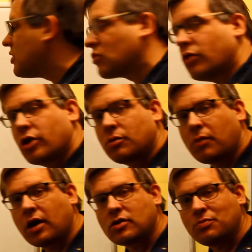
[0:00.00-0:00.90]
squared
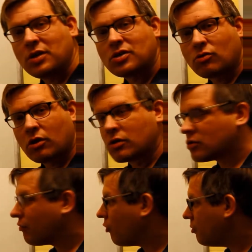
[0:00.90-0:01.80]
minus B squared is
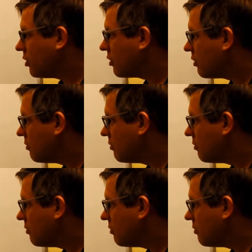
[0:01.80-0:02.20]
the formula.